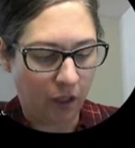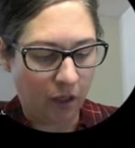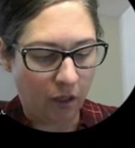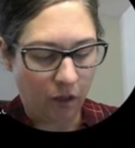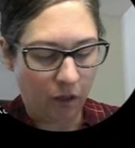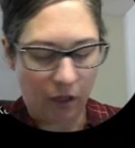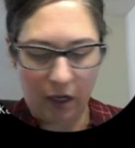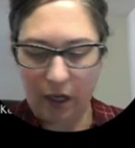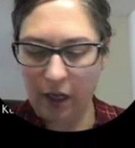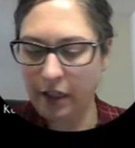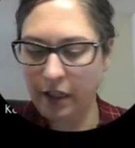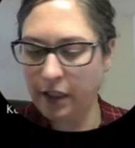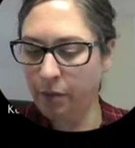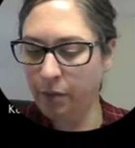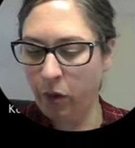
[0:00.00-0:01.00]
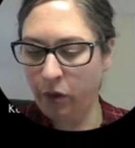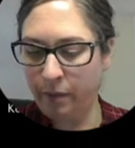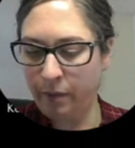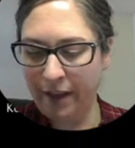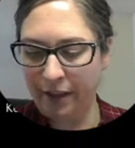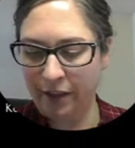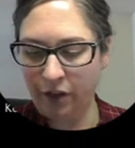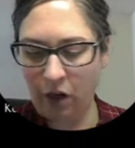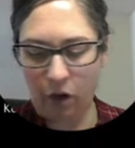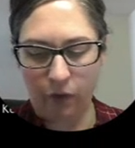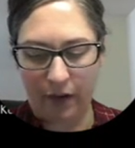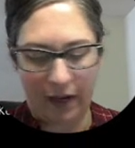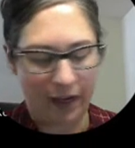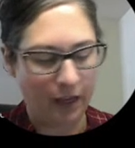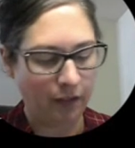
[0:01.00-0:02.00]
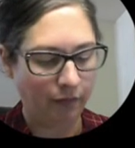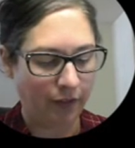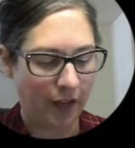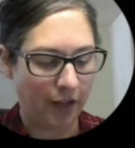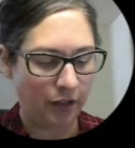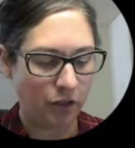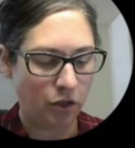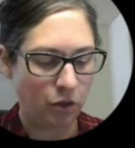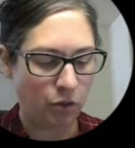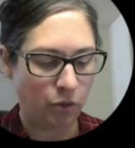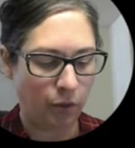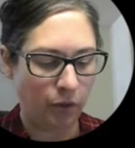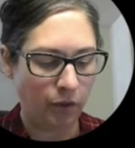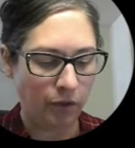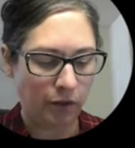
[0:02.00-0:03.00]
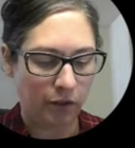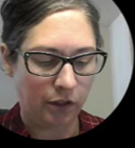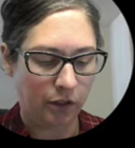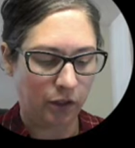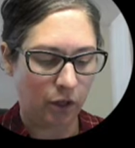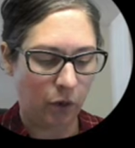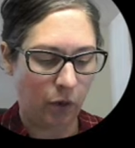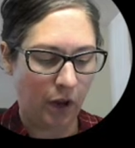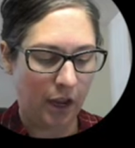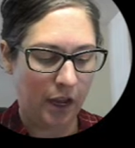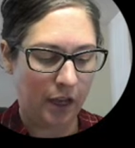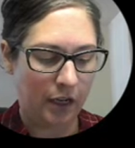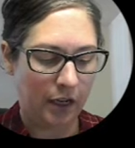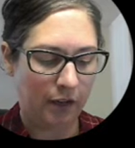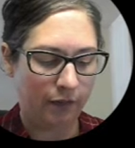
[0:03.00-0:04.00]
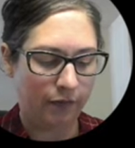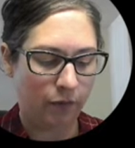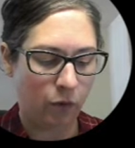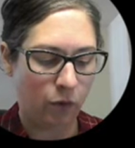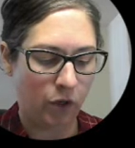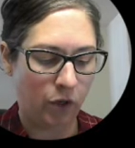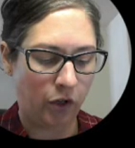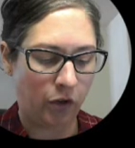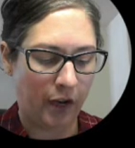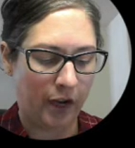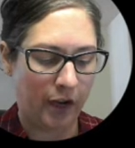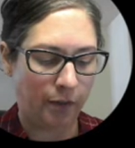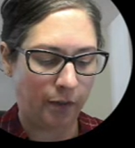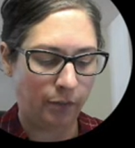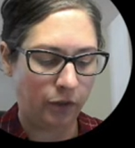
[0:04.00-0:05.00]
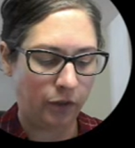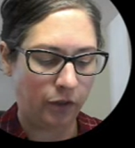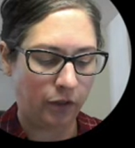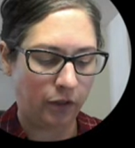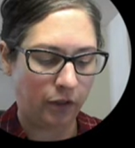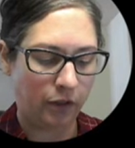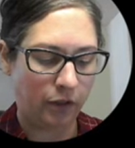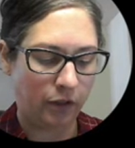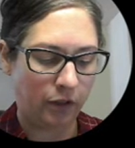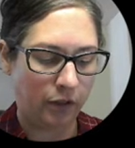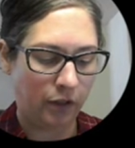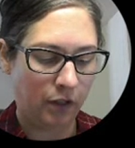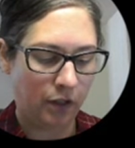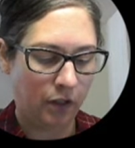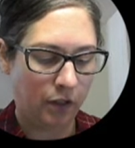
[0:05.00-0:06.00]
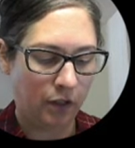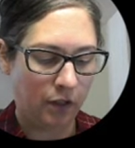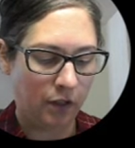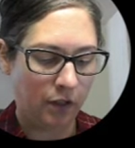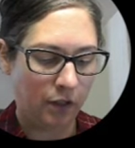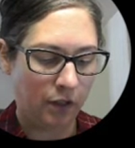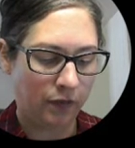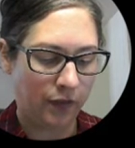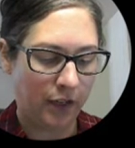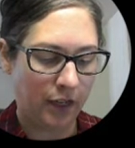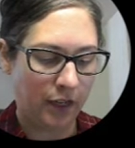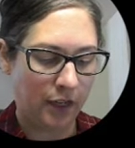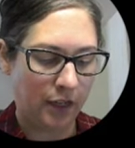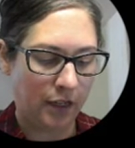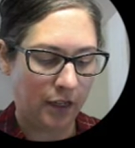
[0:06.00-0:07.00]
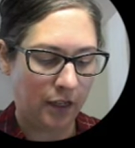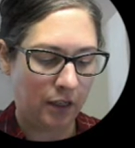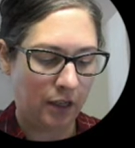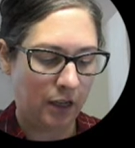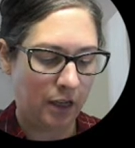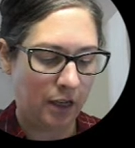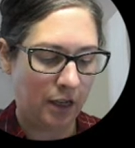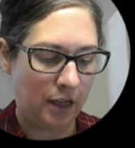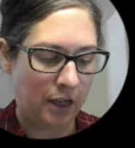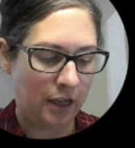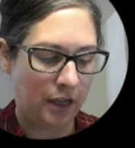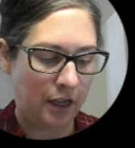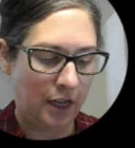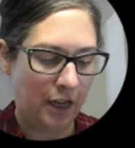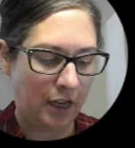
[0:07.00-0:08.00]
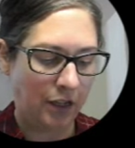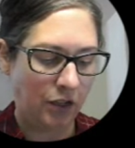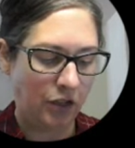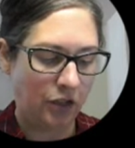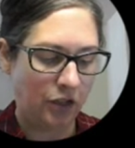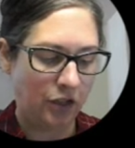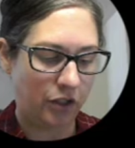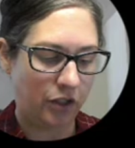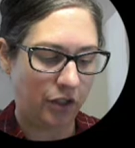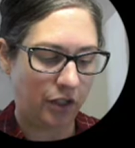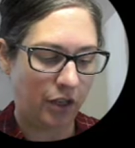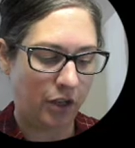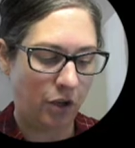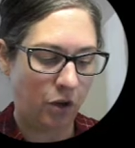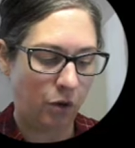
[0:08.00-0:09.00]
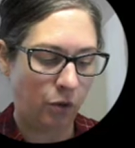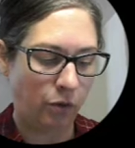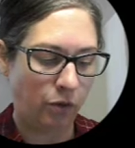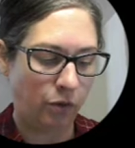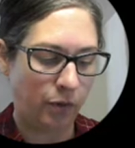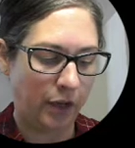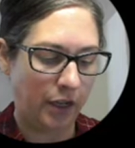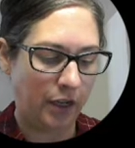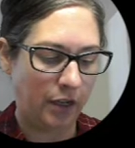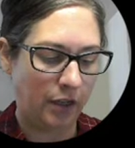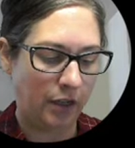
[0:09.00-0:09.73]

Okay, and I did the molar masses already, as usual. So 84 grams of NaHCO3